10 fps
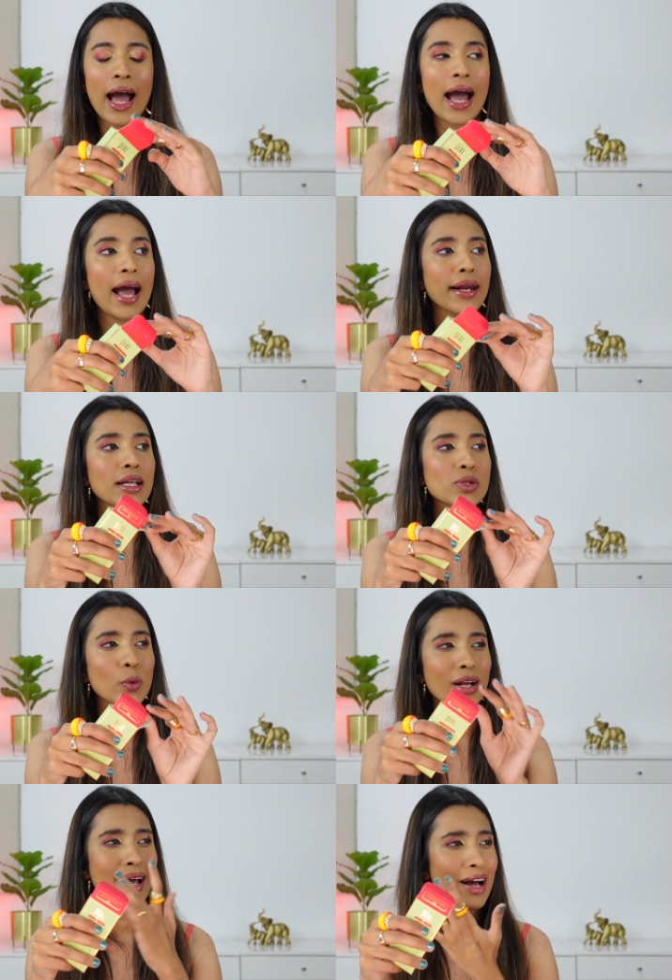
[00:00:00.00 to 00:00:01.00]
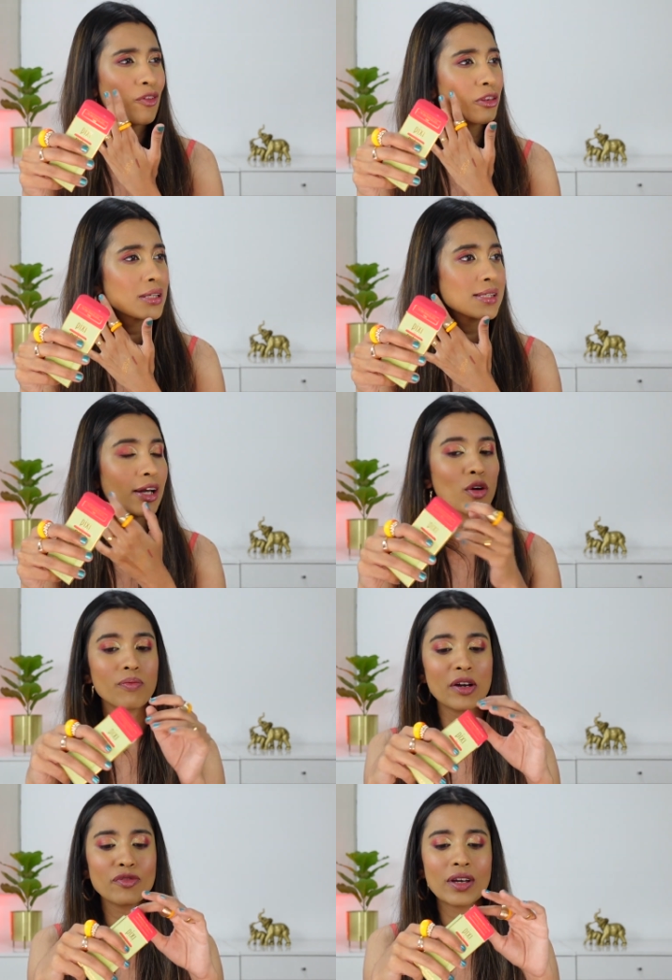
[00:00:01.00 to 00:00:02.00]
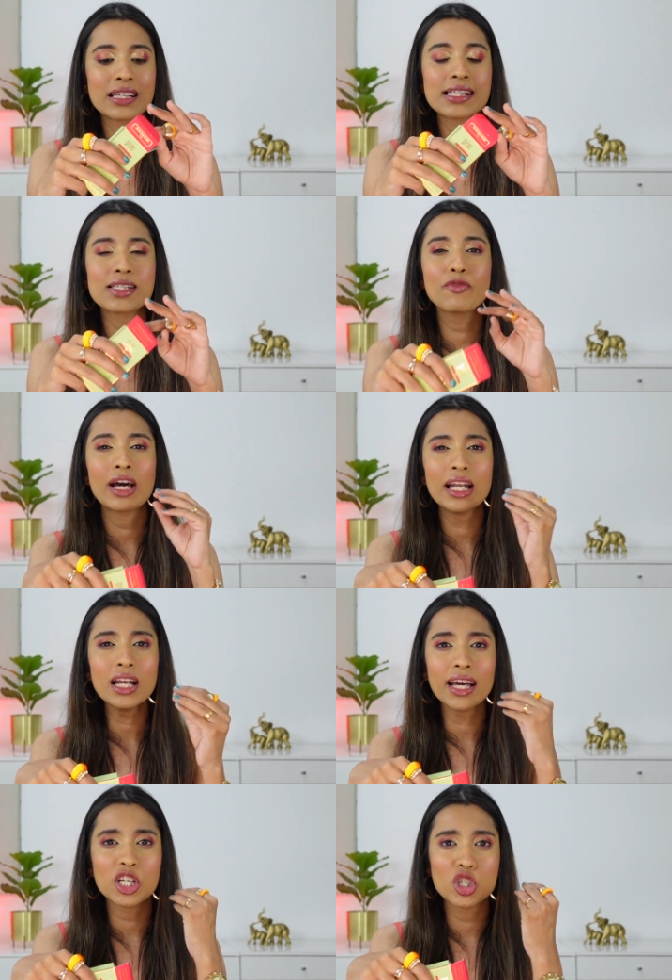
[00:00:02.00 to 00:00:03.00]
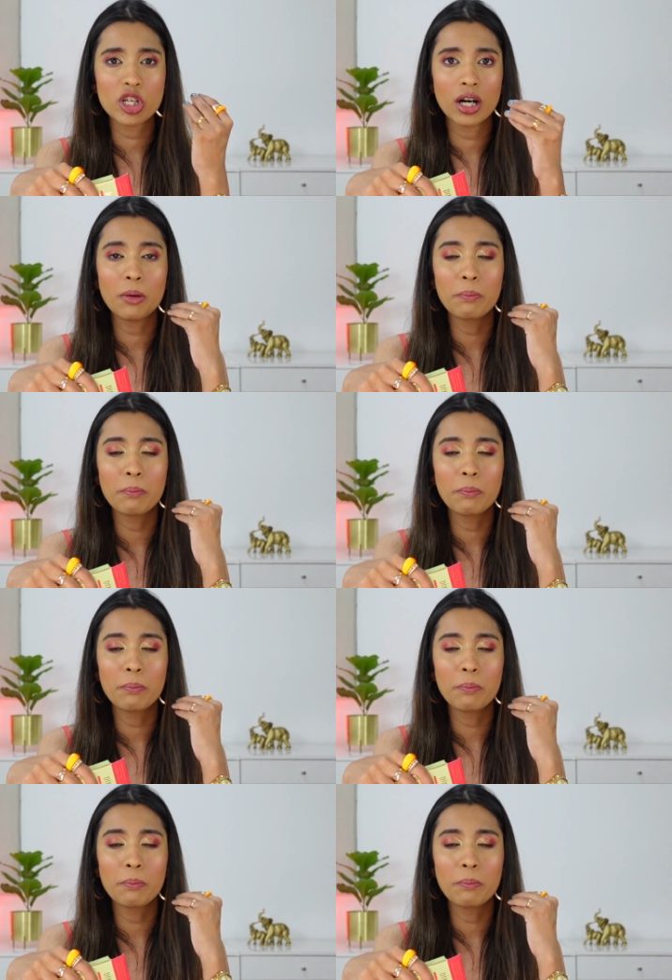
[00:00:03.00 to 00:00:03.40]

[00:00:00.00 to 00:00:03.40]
and it's what I have on this side of my face. It's a very like sheer